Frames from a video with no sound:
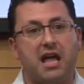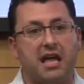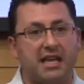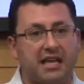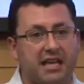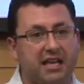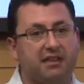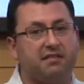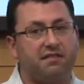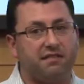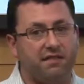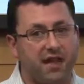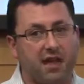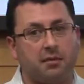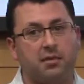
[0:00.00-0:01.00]
and give
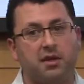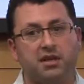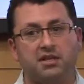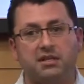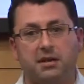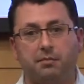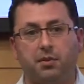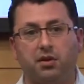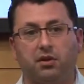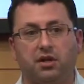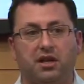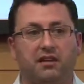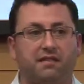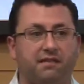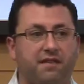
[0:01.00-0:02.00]
families the
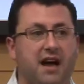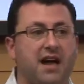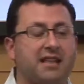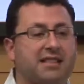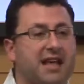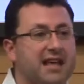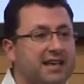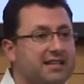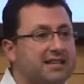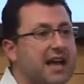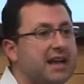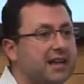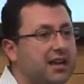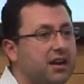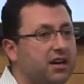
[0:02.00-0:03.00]
ability to find that
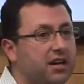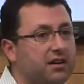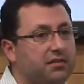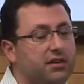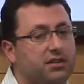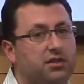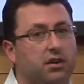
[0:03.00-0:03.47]
exact caregiver.